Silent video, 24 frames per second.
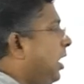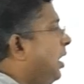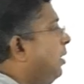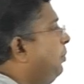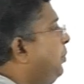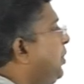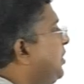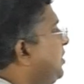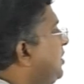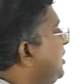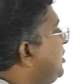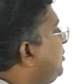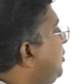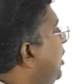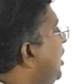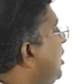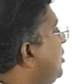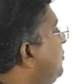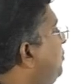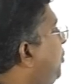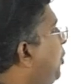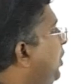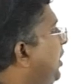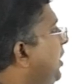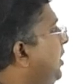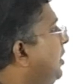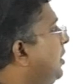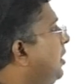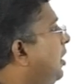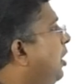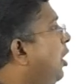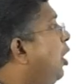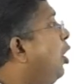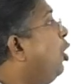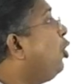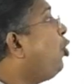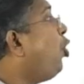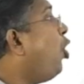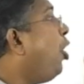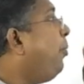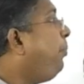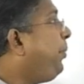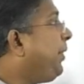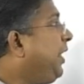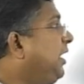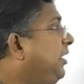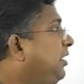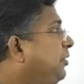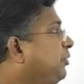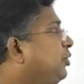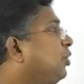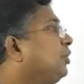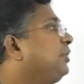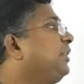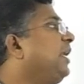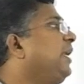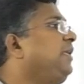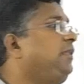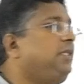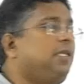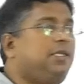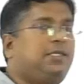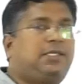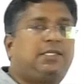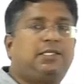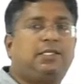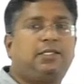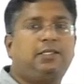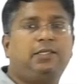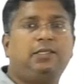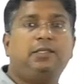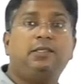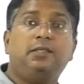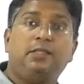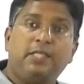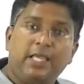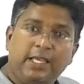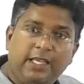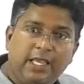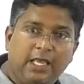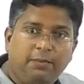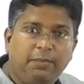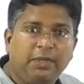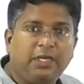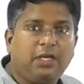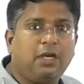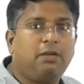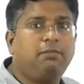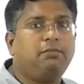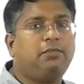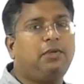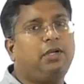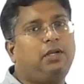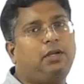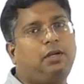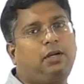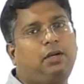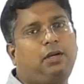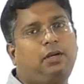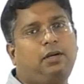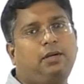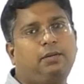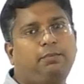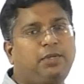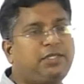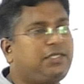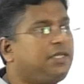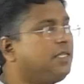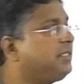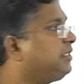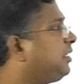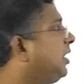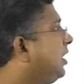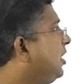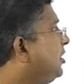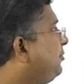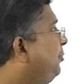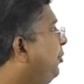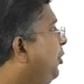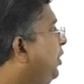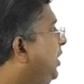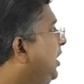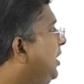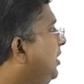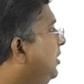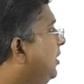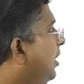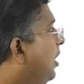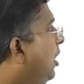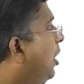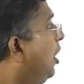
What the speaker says: business correspondent. Cooperative societies, they can become business correspondent.